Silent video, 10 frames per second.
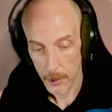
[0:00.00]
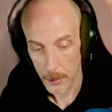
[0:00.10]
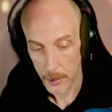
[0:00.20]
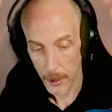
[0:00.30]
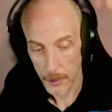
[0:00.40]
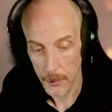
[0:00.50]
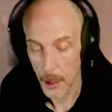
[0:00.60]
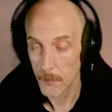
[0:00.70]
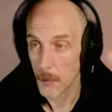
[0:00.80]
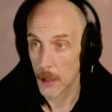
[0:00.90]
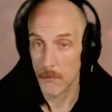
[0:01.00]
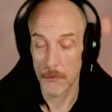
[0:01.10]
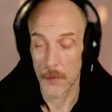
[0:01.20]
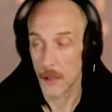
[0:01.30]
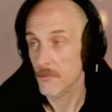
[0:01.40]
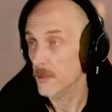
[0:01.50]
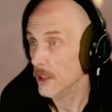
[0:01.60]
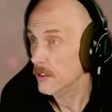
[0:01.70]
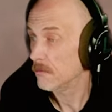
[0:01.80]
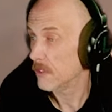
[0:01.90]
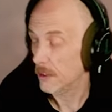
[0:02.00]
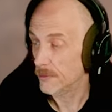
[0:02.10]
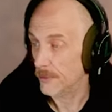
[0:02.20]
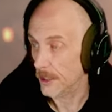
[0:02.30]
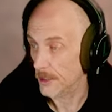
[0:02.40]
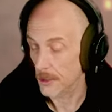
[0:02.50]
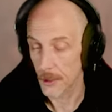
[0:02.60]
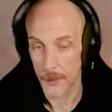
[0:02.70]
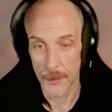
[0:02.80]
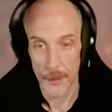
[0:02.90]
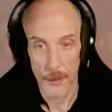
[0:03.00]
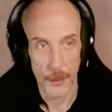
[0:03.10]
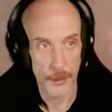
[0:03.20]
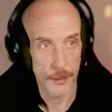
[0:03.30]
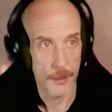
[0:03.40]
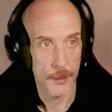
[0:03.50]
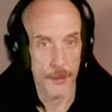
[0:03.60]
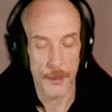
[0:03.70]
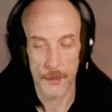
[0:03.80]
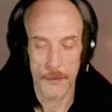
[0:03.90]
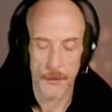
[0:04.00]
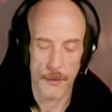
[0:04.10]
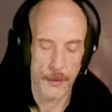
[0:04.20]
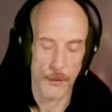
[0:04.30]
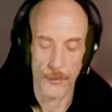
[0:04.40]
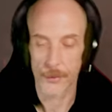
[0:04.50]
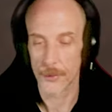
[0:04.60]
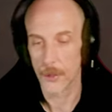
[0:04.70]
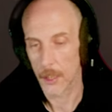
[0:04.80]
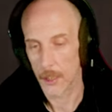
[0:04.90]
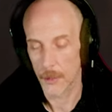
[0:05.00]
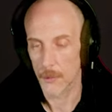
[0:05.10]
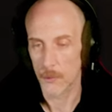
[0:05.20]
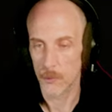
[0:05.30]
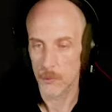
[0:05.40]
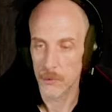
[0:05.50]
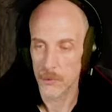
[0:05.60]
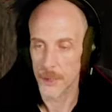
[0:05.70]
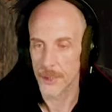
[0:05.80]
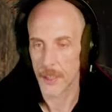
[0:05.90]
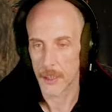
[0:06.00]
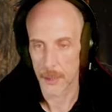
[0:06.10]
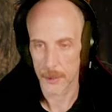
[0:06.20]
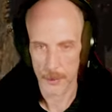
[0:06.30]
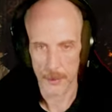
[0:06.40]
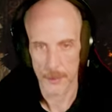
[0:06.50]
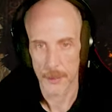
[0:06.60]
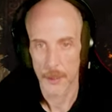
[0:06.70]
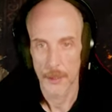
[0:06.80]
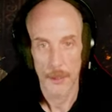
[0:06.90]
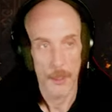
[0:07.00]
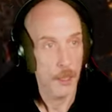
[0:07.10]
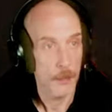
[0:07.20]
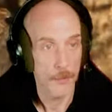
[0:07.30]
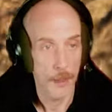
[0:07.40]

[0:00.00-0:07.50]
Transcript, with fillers: yeah, I'm fine. I'm fine, you know. I just... go through all the ridiculousnesses of